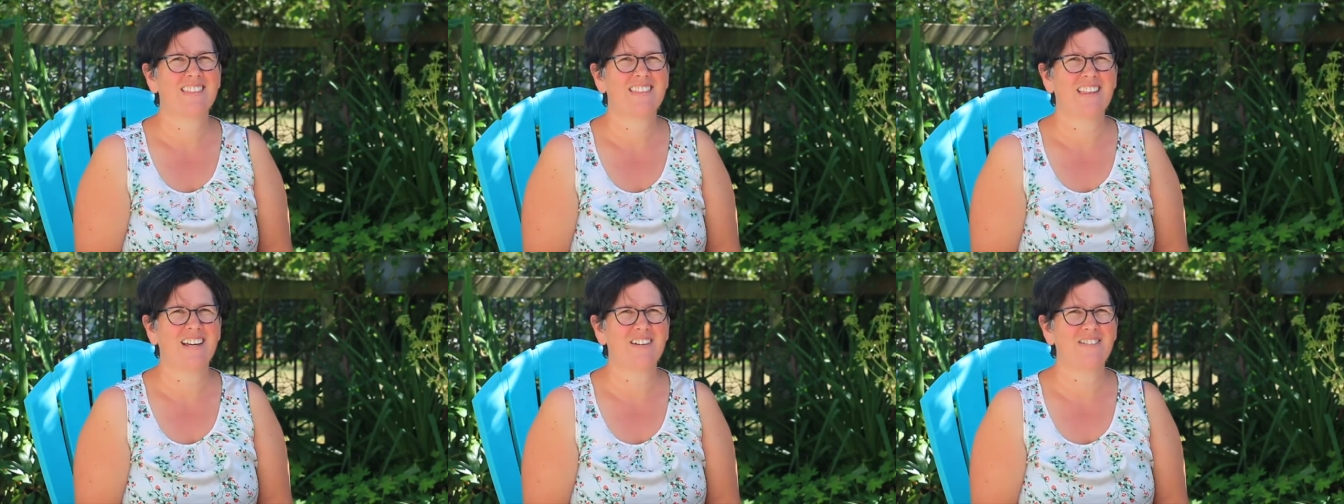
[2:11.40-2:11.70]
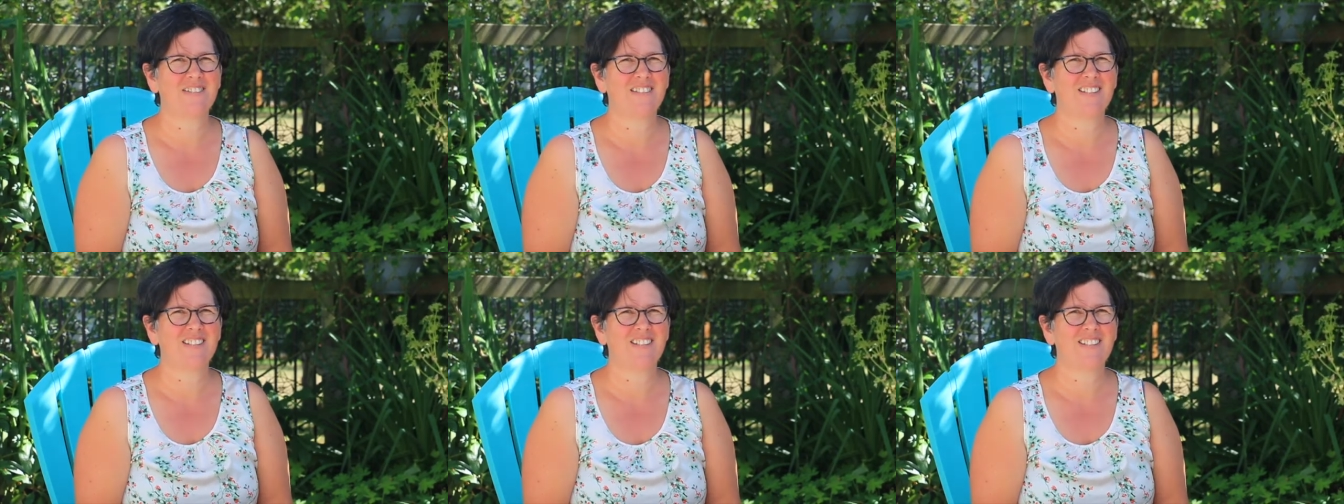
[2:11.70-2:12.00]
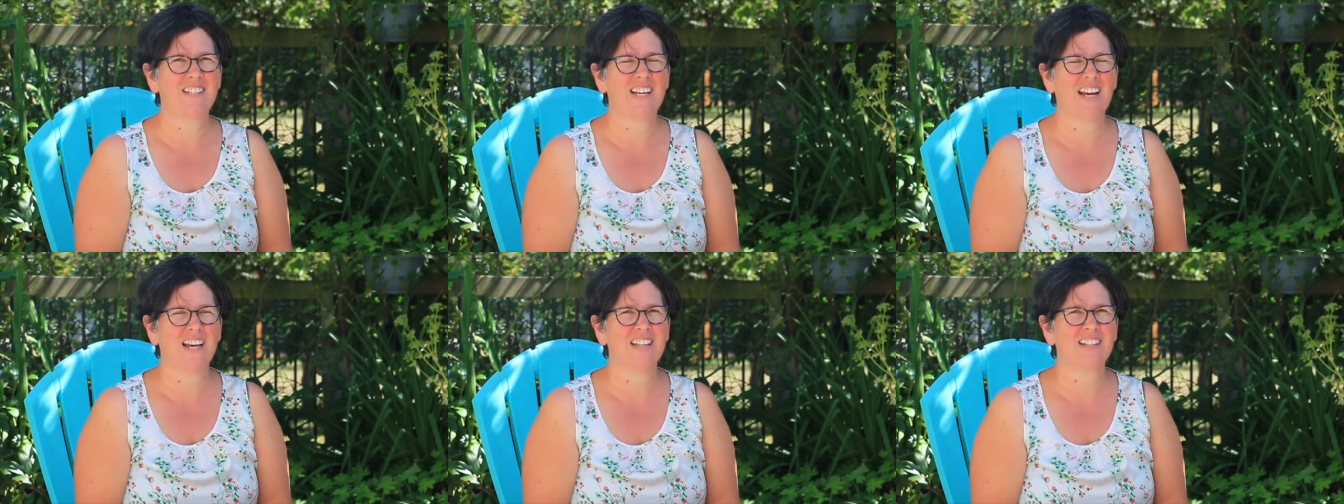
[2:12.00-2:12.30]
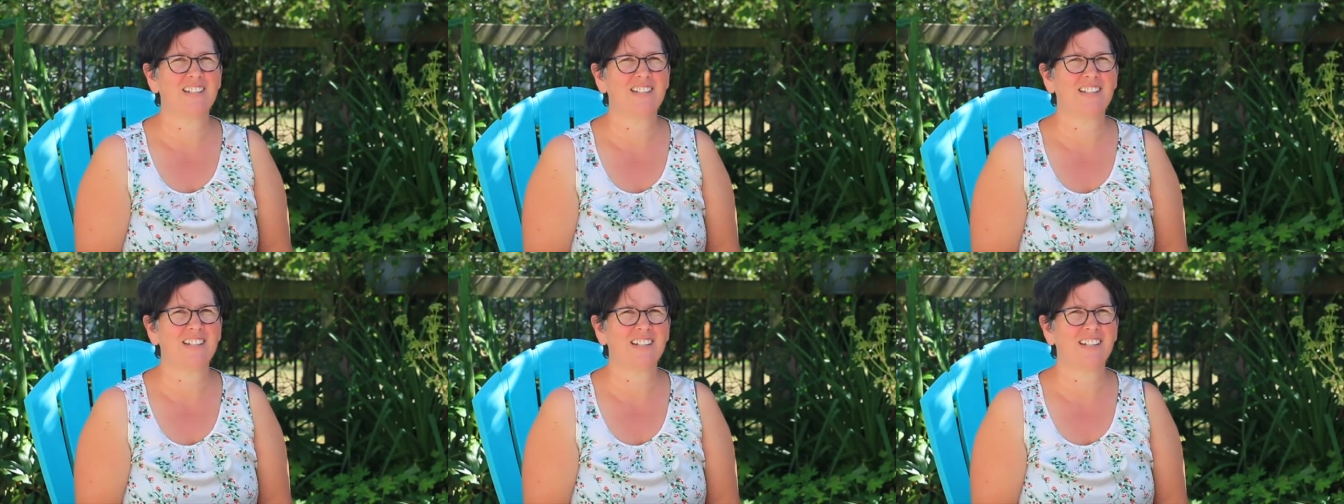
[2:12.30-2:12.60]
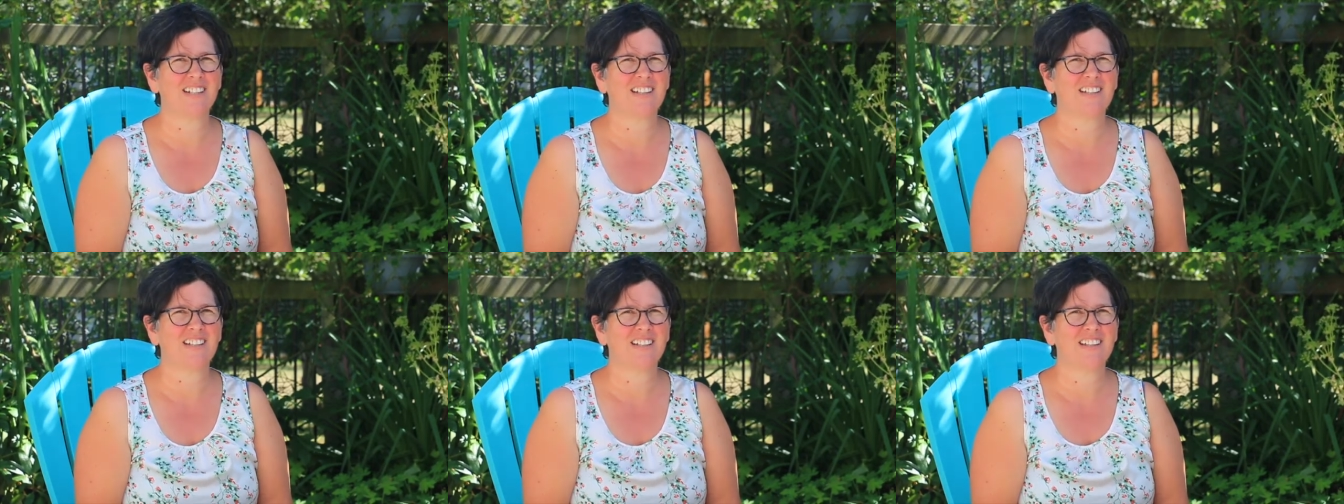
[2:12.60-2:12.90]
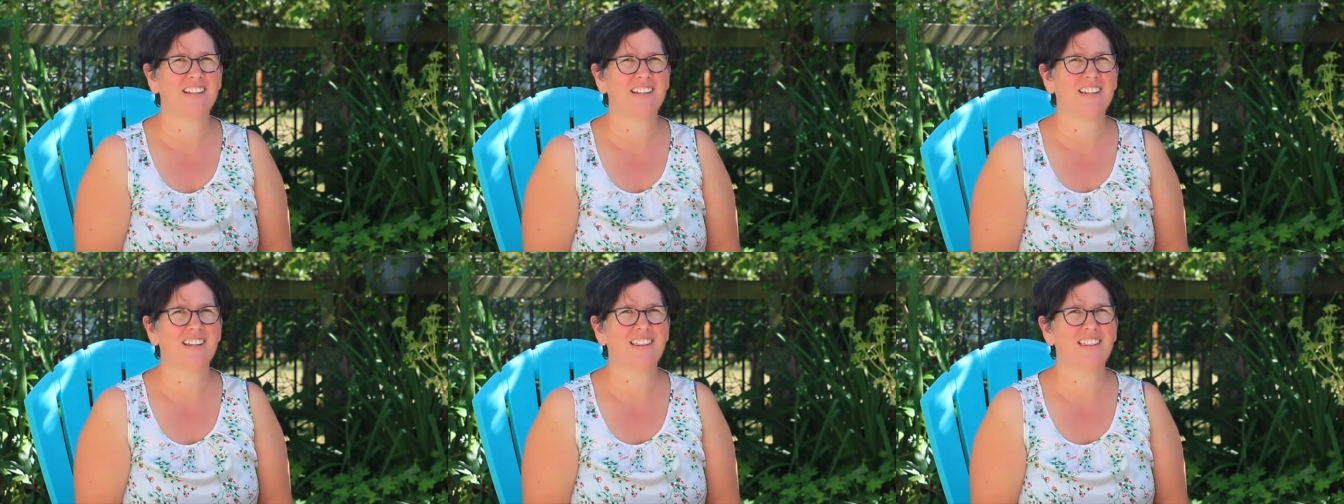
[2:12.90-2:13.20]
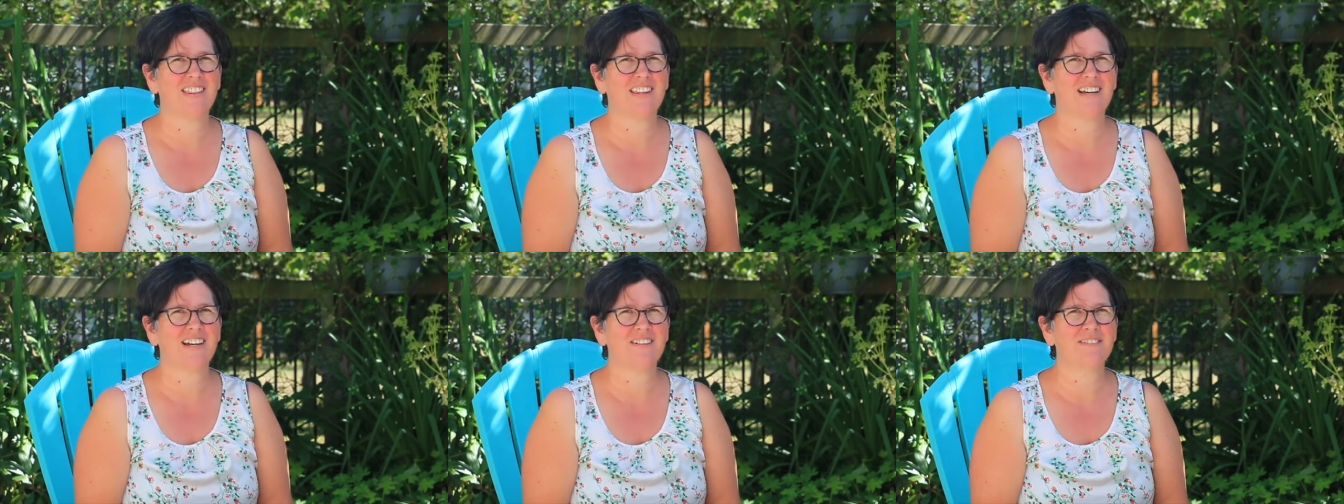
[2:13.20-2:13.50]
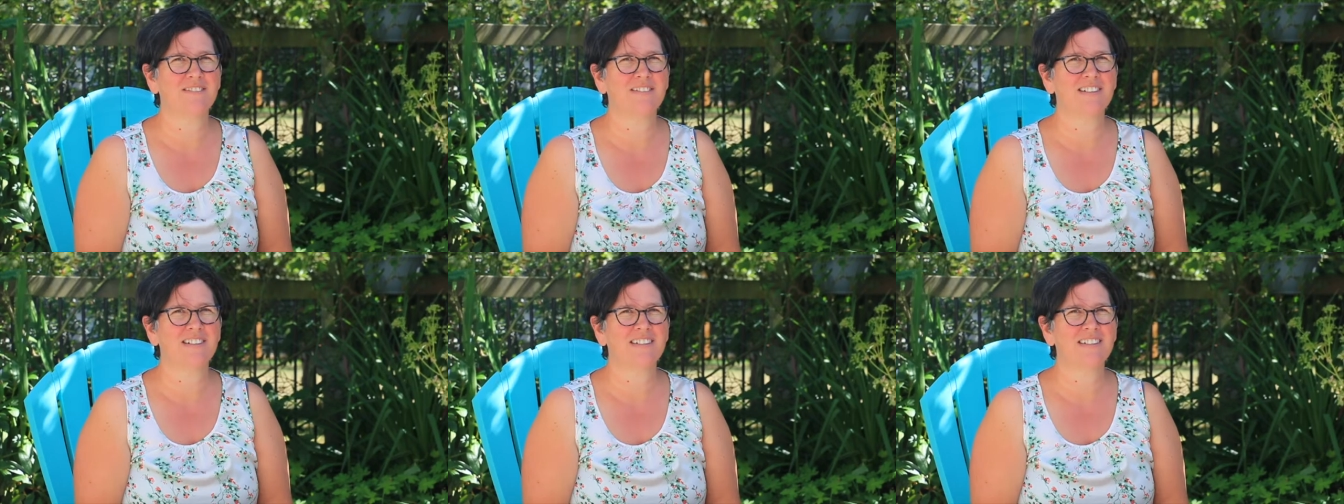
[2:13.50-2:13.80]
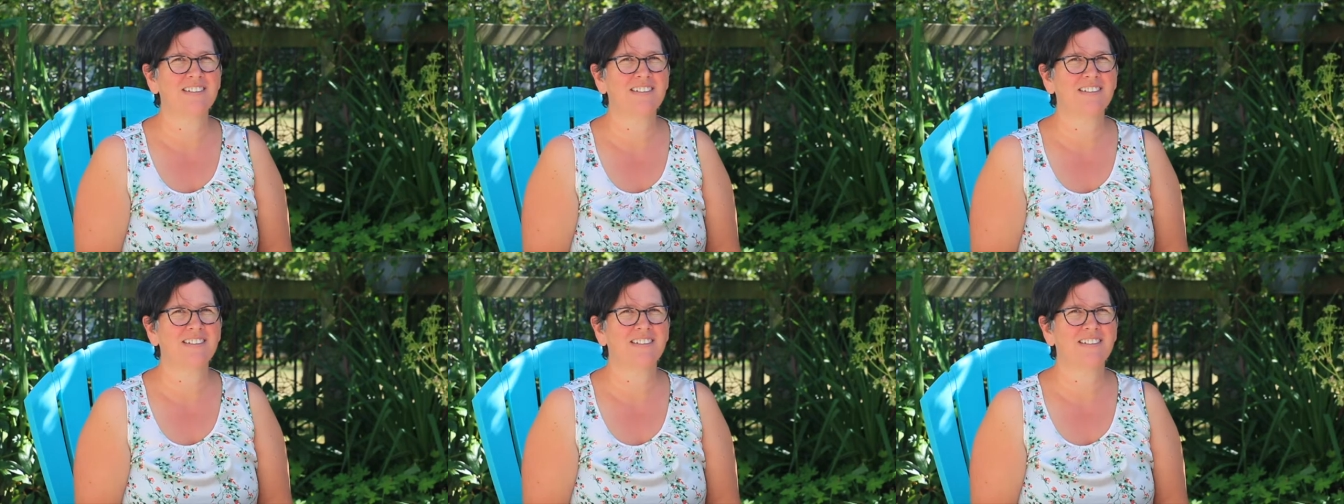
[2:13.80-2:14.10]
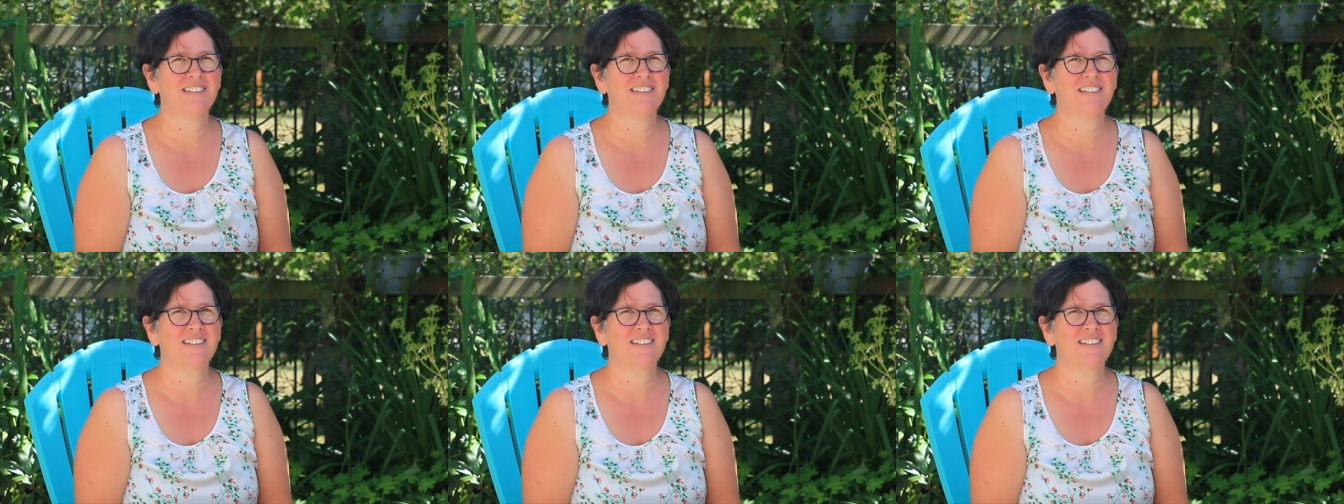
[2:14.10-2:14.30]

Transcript: that one's challenging. That one,